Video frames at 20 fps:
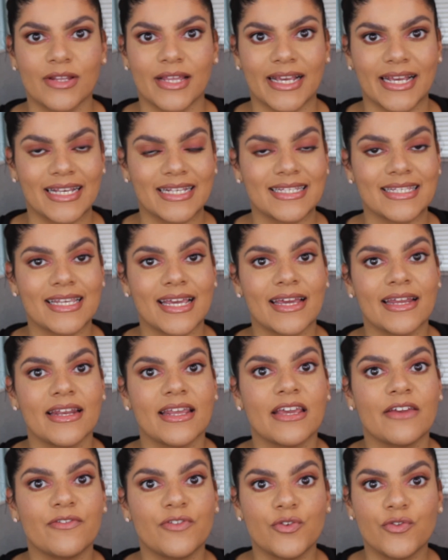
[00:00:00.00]
like I said,
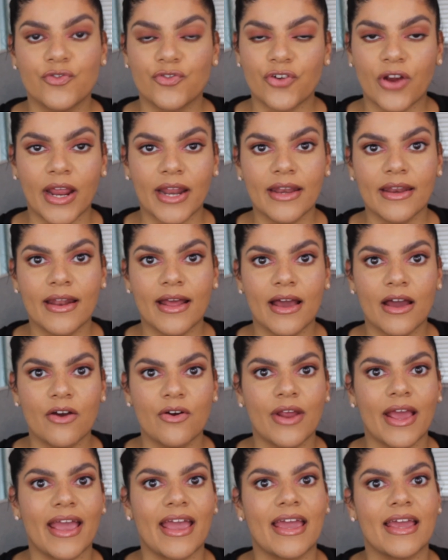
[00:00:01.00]
if you've tried it
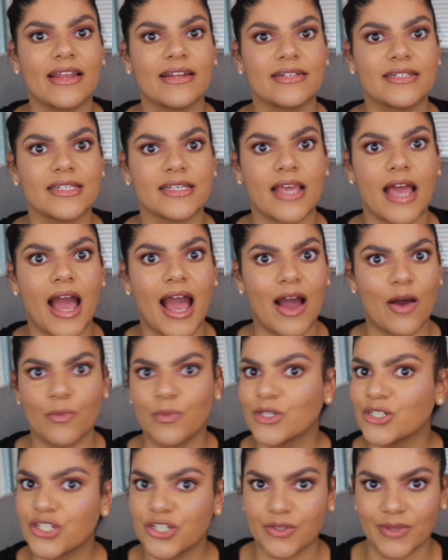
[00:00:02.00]
out and how
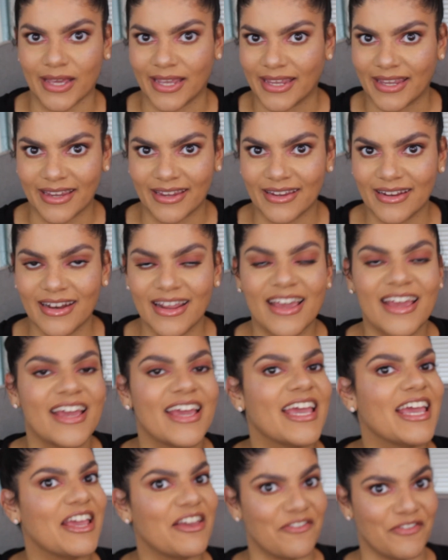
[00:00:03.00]
much you like it,
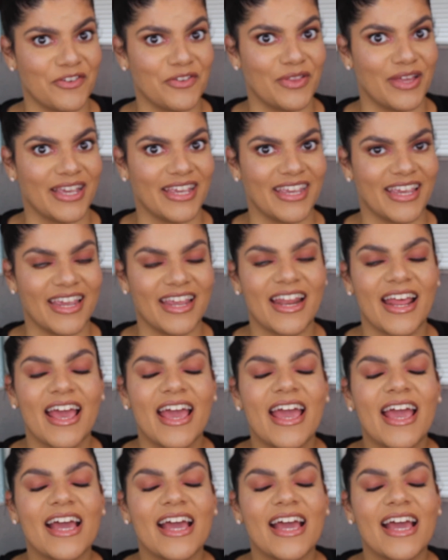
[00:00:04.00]
if you like it.